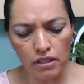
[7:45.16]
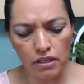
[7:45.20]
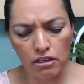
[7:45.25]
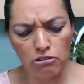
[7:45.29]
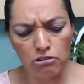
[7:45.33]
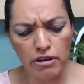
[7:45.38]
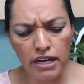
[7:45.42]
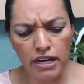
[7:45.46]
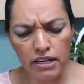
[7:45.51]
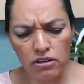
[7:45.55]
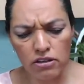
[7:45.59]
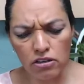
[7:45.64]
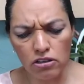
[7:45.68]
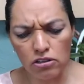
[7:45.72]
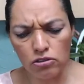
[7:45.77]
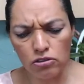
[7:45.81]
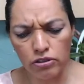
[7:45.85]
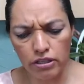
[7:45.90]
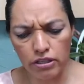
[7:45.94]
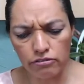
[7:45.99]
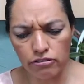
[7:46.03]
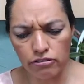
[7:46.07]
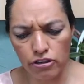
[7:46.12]
We are not
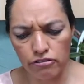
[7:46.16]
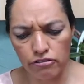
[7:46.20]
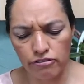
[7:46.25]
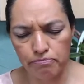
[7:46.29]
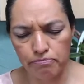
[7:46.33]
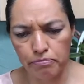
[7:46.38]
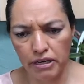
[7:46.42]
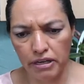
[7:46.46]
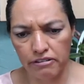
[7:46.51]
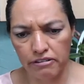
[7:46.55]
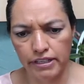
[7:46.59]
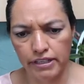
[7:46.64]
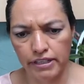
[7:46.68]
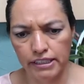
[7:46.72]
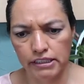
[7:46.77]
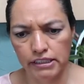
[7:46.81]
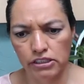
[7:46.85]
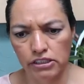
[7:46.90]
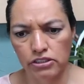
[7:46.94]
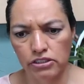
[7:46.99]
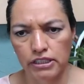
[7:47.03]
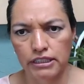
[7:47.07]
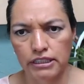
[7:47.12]
looking for
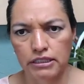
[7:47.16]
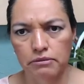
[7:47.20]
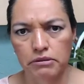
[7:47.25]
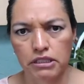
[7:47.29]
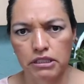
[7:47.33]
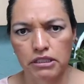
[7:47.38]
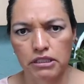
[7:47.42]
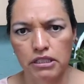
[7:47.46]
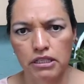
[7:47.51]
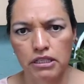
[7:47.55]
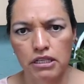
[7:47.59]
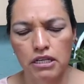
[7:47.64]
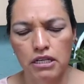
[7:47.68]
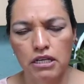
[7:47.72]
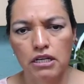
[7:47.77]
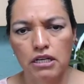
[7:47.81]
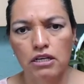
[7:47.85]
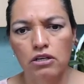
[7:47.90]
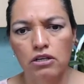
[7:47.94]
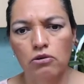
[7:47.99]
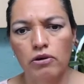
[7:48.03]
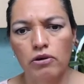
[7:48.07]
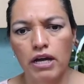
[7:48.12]
perfectionism.
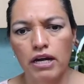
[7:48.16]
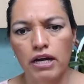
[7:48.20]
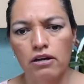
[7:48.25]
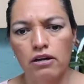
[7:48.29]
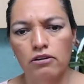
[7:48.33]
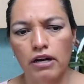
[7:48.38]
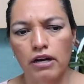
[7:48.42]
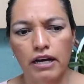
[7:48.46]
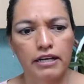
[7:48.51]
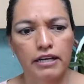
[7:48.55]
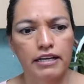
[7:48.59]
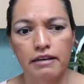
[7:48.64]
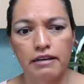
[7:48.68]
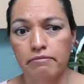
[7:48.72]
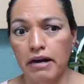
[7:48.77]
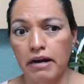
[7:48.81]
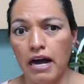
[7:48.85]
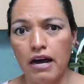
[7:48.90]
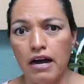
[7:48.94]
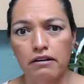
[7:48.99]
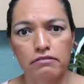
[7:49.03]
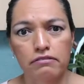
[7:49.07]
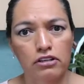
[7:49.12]
I gave
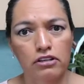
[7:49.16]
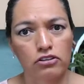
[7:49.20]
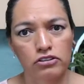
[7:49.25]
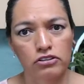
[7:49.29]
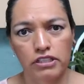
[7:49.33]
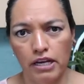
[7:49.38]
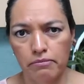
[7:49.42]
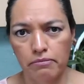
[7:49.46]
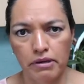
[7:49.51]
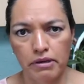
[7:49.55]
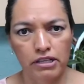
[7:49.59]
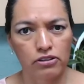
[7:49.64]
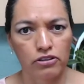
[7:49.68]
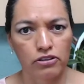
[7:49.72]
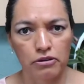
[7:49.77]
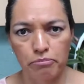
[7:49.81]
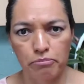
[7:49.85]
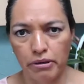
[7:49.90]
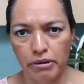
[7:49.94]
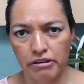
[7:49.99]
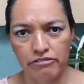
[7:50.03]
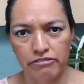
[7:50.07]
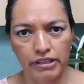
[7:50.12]
up a long time ago in
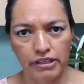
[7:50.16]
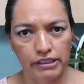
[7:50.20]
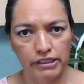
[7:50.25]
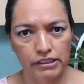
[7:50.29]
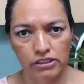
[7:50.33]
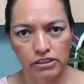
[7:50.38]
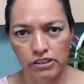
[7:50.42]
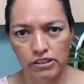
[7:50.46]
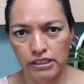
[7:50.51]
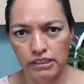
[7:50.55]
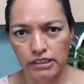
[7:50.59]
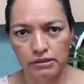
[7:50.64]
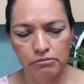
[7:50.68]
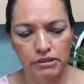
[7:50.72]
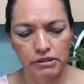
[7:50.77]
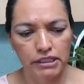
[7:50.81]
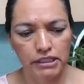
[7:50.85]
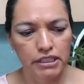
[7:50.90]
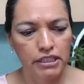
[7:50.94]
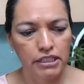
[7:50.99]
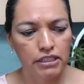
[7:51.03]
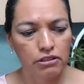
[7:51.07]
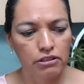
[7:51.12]
perfectionism.
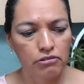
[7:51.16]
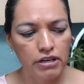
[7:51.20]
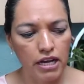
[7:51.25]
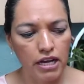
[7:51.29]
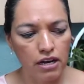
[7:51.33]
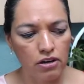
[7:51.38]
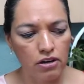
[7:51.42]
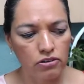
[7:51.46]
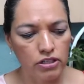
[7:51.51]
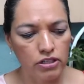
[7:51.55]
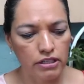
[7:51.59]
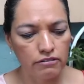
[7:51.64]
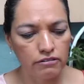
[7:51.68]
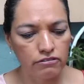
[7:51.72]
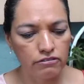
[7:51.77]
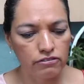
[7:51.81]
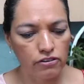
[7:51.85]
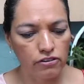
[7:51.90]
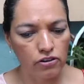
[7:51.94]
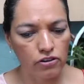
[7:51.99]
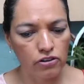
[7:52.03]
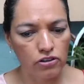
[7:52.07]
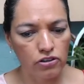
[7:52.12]
We are looking
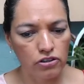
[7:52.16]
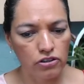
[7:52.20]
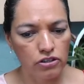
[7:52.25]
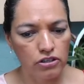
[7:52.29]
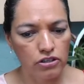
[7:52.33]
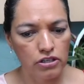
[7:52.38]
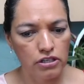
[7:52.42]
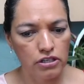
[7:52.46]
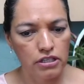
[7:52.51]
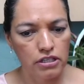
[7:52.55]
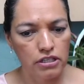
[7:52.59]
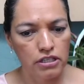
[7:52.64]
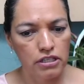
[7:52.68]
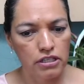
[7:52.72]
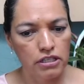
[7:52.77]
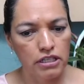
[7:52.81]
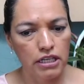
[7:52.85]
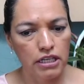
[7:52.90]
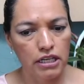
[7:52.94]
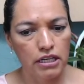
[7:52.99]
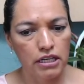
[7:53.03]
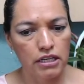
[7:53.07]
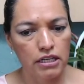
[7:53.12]
for
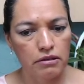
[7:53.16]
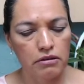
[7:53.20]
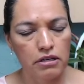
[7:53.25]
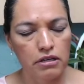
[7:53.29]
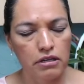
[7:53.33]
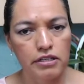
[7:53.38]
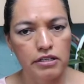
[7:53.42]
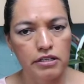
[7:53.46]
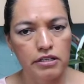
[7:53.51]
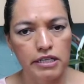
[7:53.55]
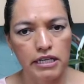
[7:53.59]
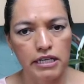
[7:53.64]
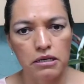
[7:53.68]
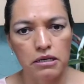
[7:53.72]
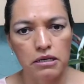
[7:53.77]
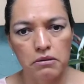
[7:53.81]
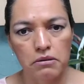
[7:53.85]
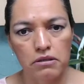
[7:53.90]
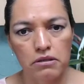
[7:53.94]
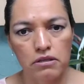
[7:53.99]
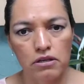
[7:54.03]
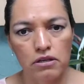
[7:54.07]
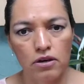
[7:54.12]
real,
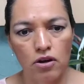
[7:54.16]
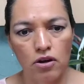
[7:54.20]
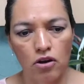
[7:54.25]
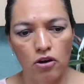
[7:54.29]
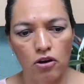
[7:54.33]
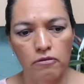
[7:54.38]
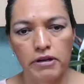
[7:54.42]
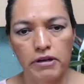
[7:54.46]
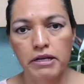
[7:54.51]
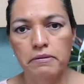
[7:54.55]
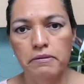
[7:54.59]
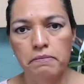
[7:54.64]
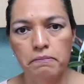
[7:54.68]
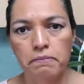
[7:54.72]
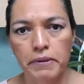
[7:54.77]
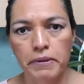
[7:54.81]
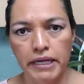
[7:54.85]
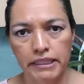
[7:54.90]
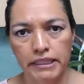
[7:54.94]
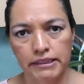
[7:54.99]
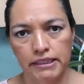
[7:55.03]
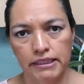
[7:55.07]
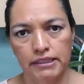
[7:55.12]
loving,
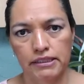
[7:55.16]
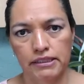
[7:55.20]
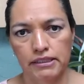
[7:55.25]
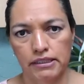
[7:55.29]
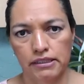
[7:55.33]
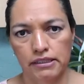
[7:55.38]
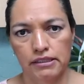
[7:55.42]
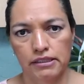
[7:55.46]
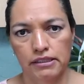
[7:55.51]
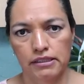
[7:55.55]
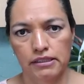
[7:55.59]
present.